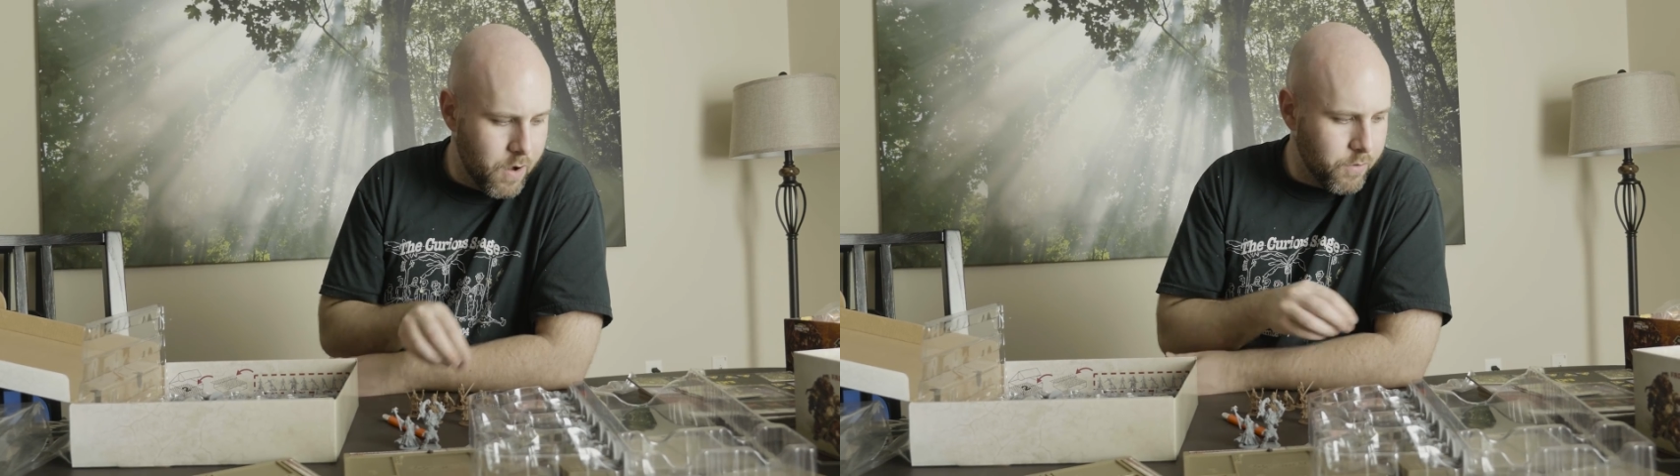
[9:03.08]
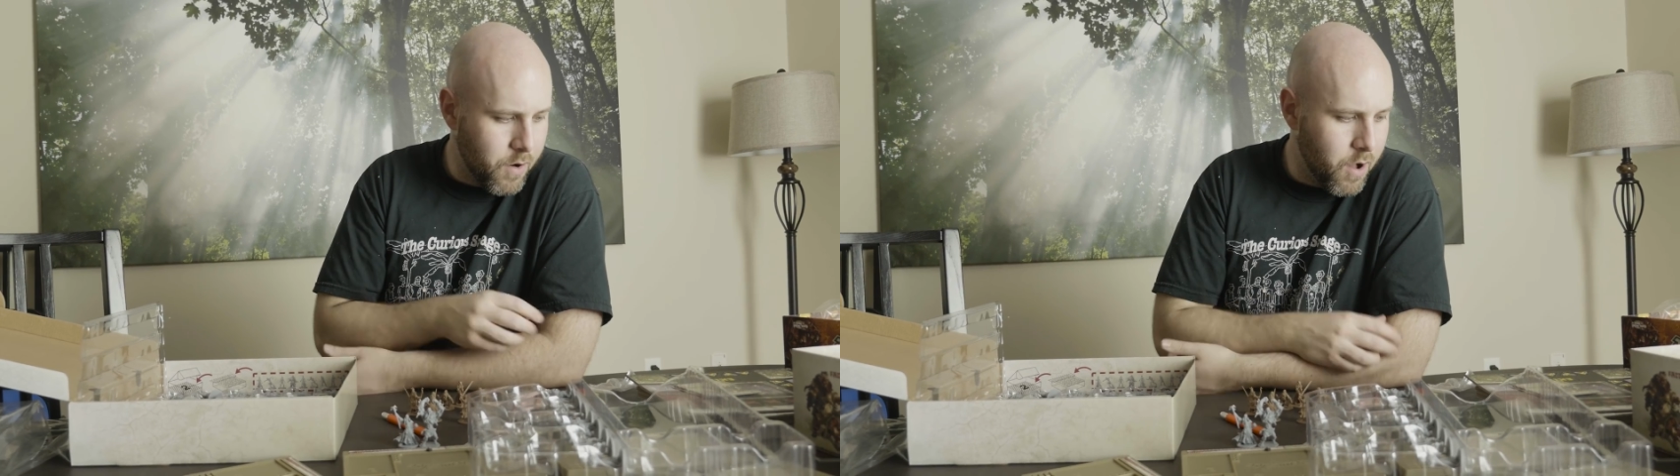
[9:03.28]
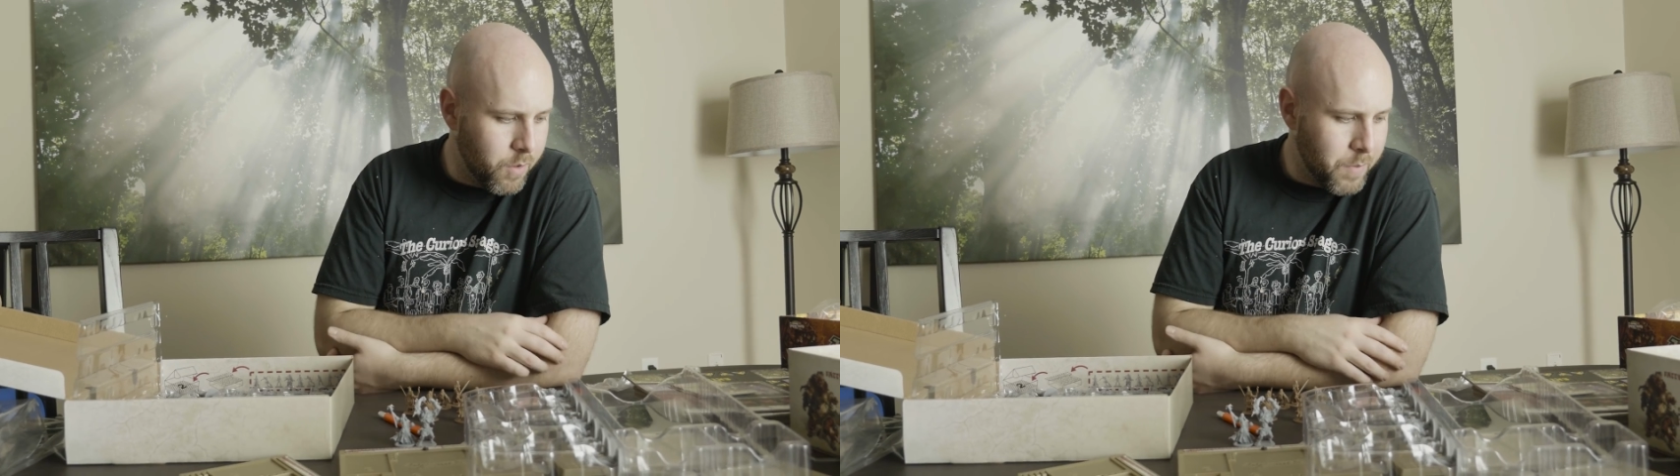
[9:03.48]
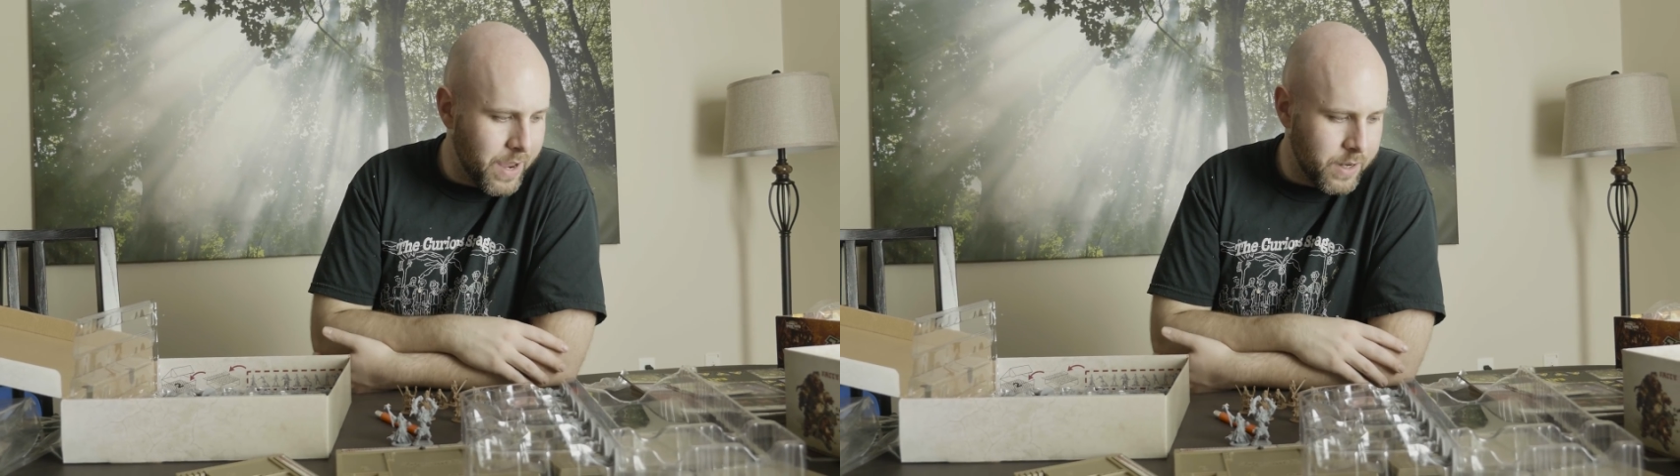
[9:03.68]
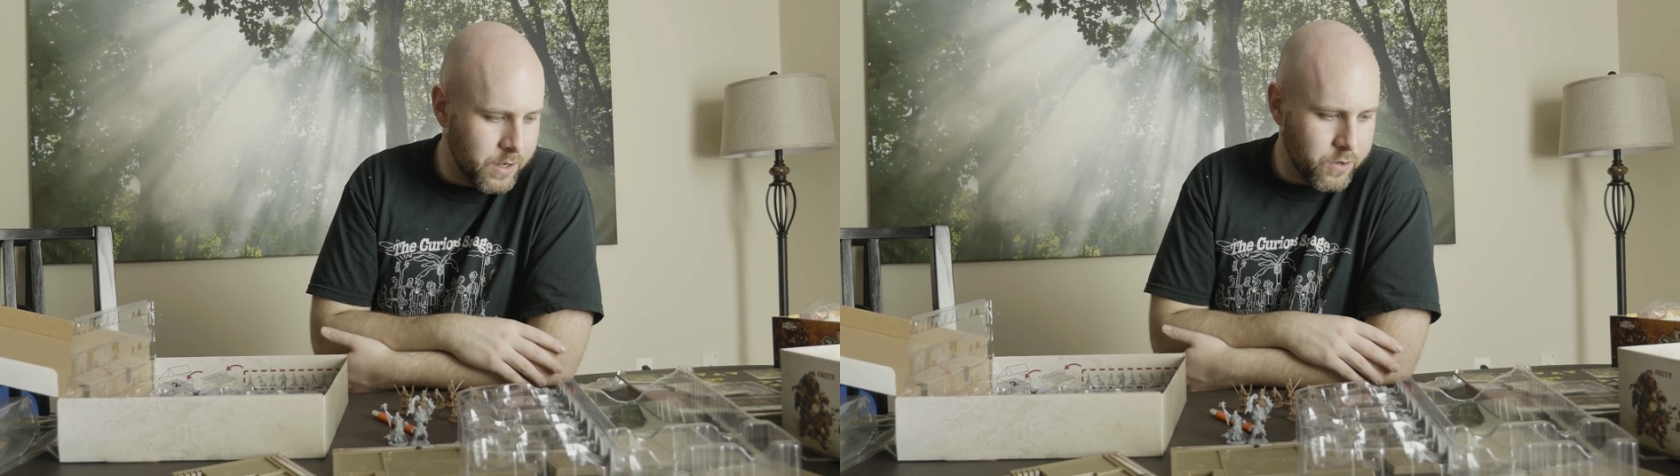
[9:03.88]
overall, my
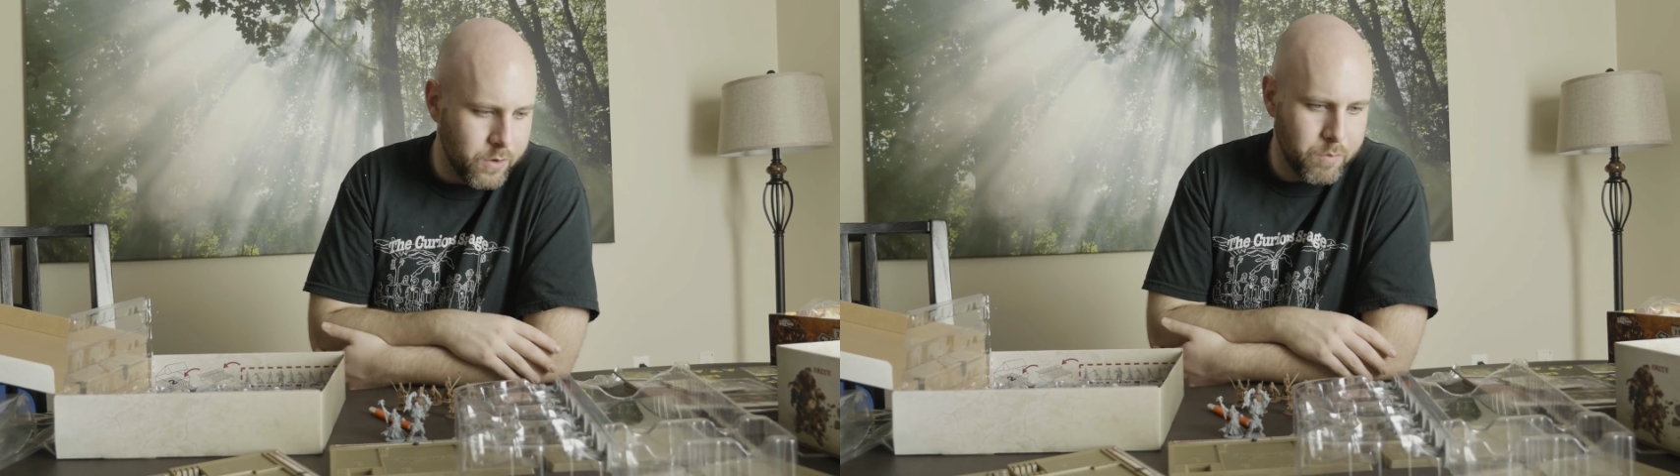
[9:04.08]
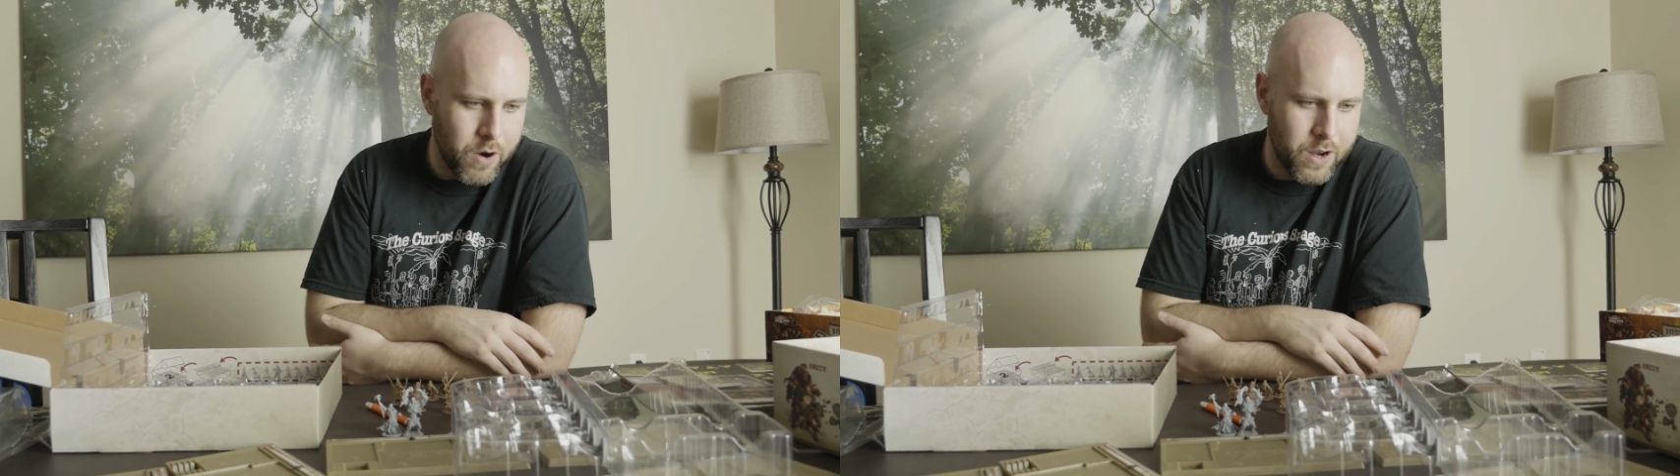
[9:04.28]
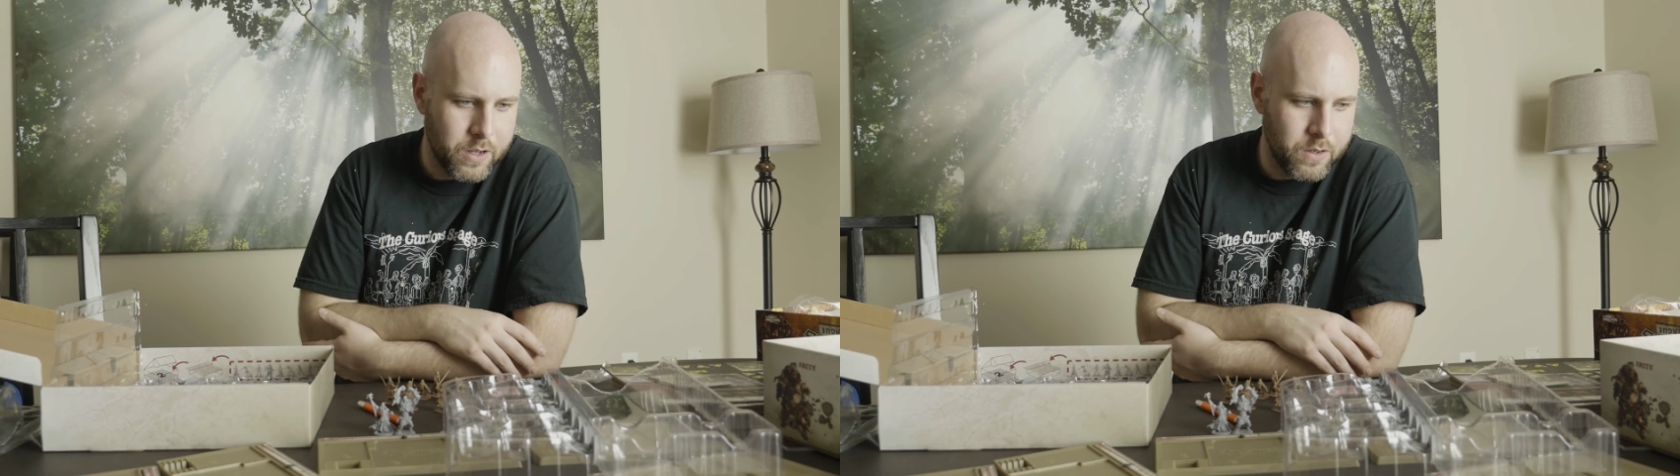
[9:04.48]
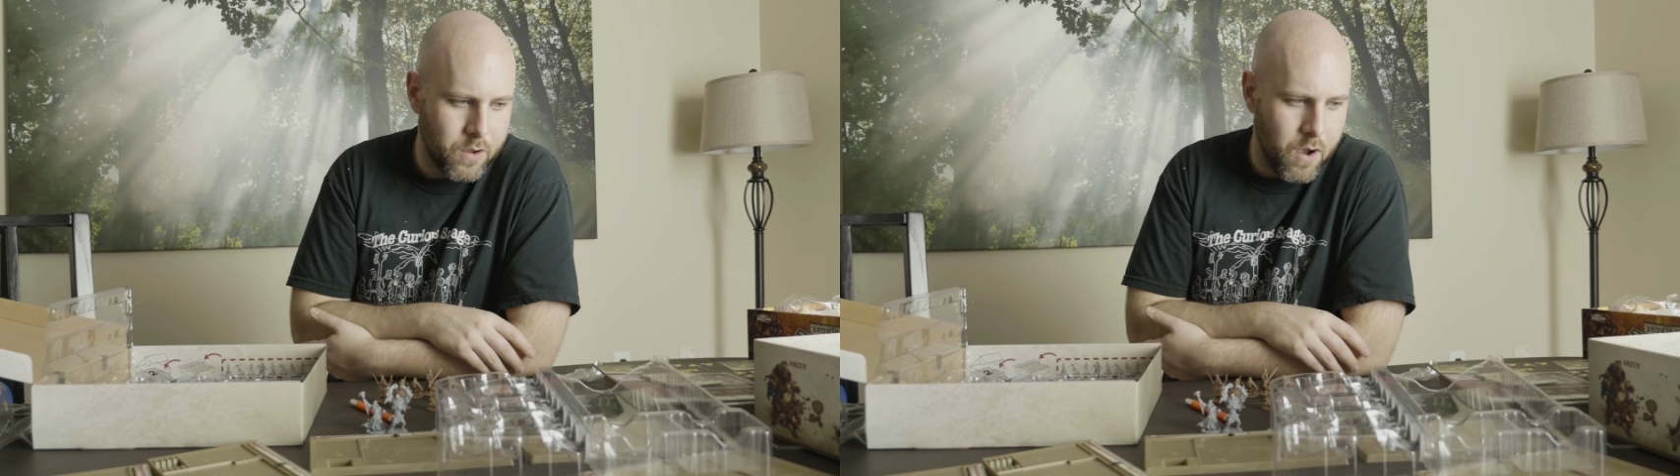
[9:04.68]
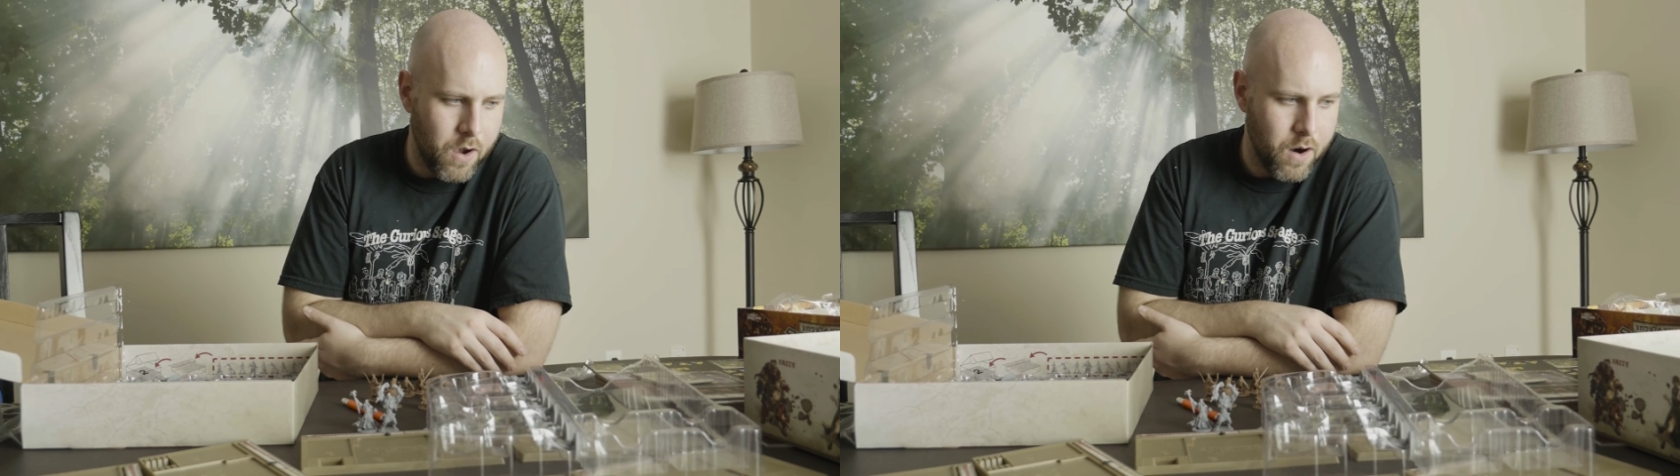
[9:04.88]
initial impressions
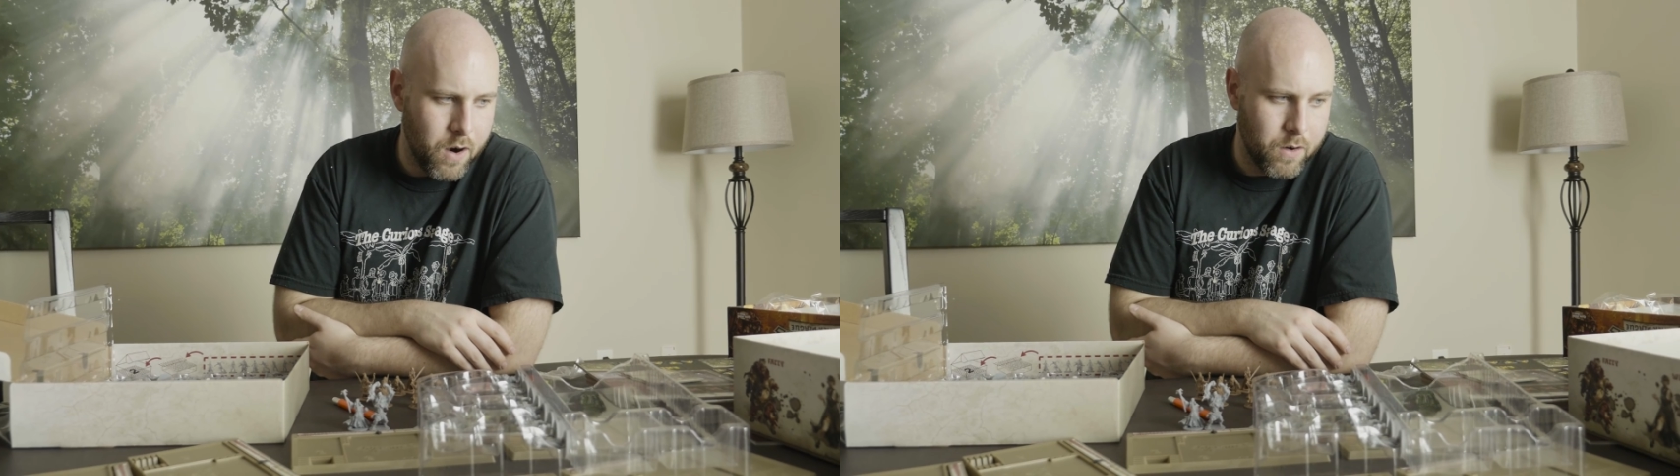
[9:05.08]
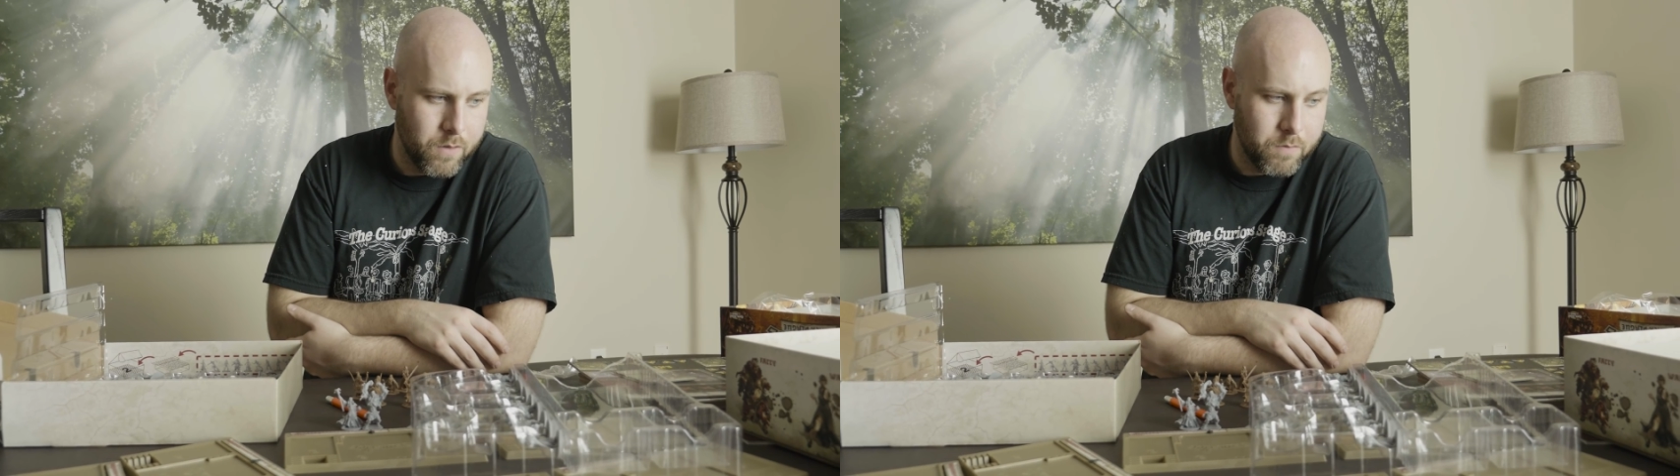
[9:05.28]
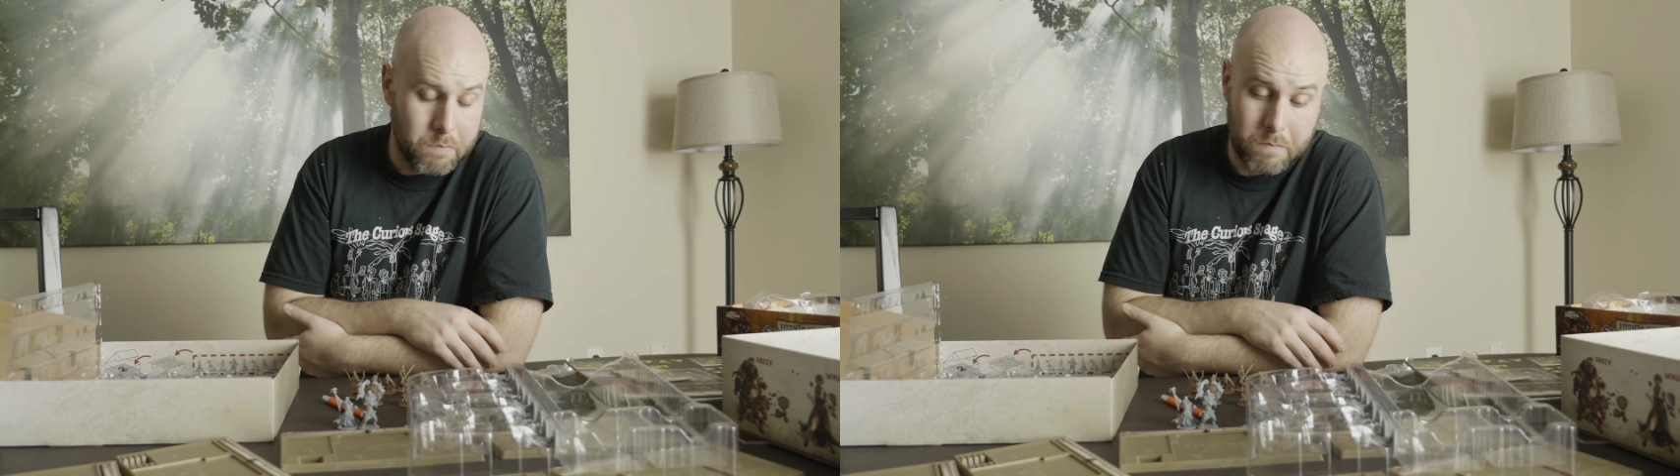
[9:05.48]
are